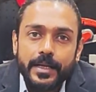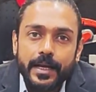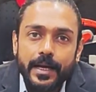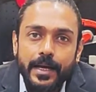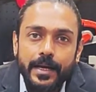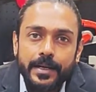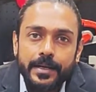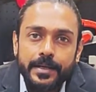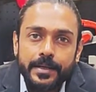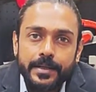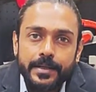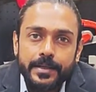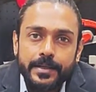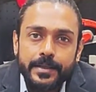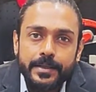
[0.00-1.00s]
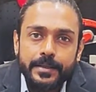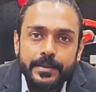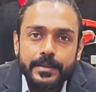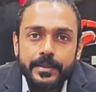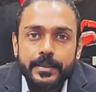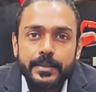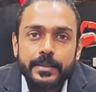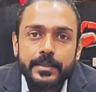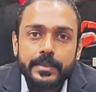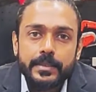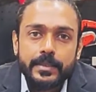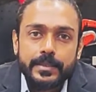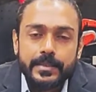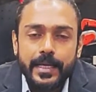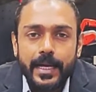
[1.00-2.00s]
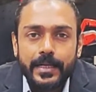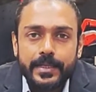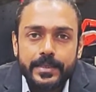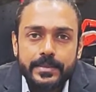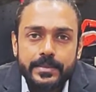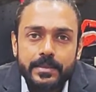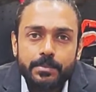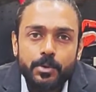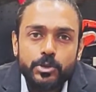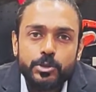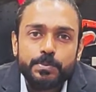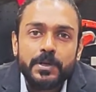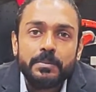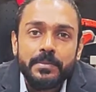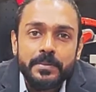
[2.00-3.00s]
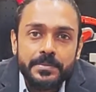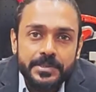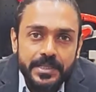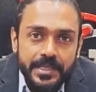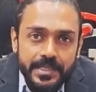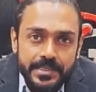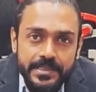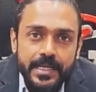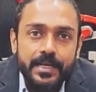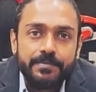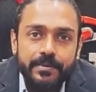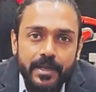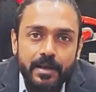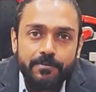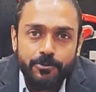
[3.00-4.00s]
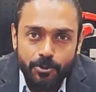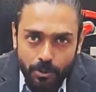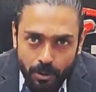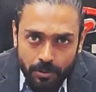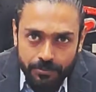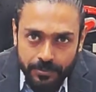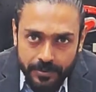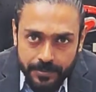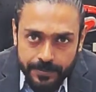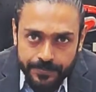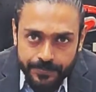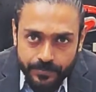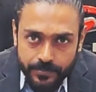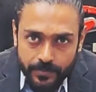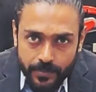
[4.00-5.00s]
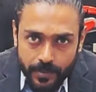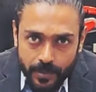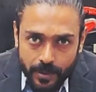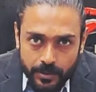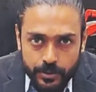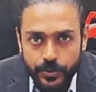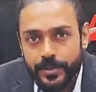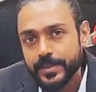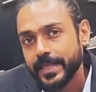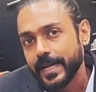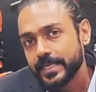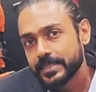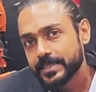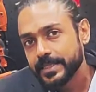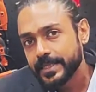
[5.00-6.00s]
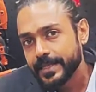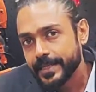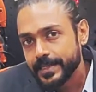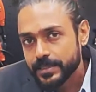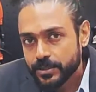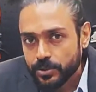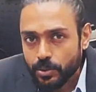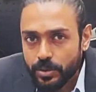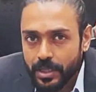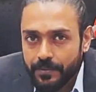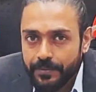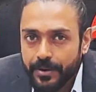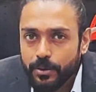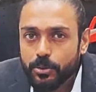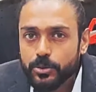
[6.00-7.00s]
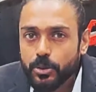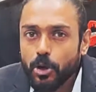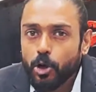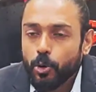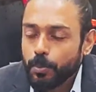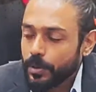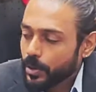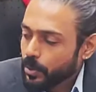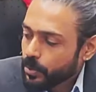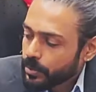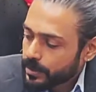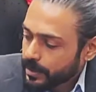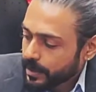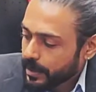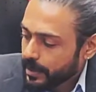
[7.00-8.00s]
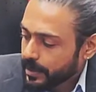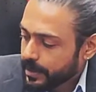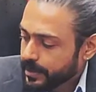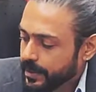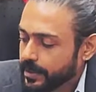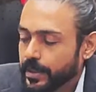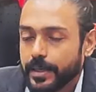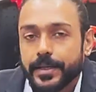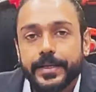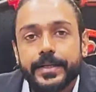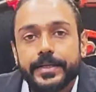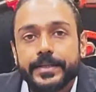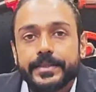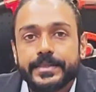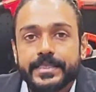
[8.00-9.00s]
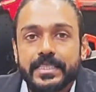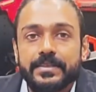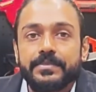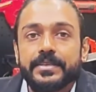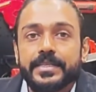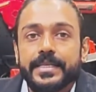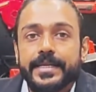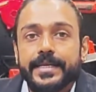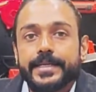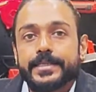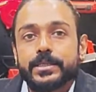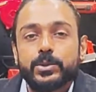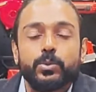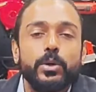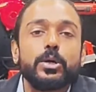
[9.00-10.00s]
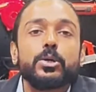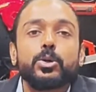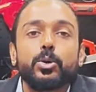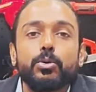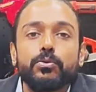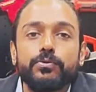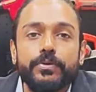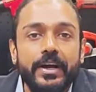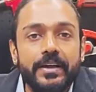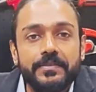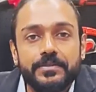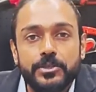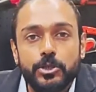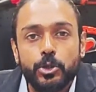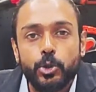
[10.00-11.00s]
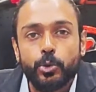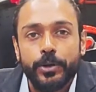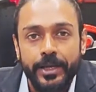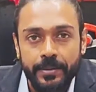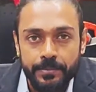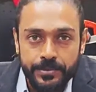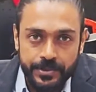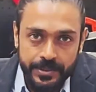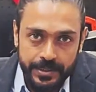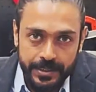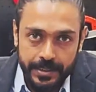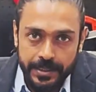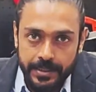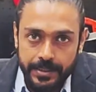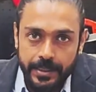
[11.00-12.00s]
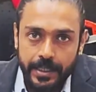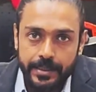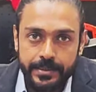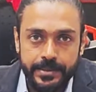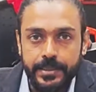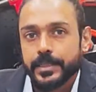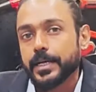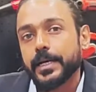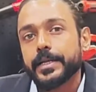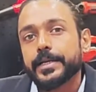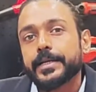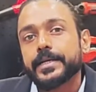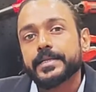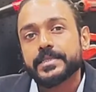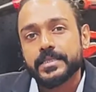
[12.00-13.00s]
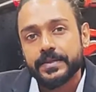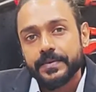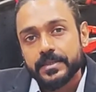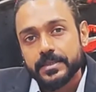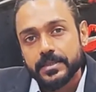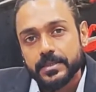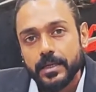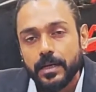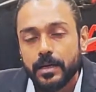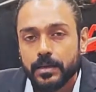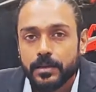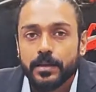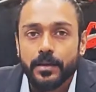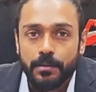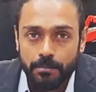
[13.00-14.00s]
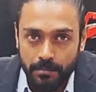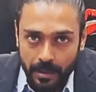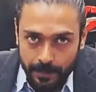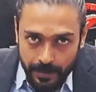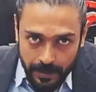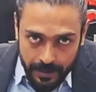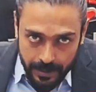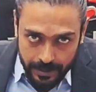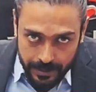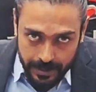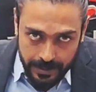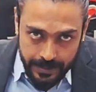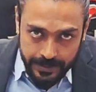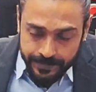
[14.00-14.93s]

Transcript: and that is the most premium series that we have to offer. So in that series, today we are going to talk about the Carigar 7S1250MC, that is a Carigar 7-star marble cutter.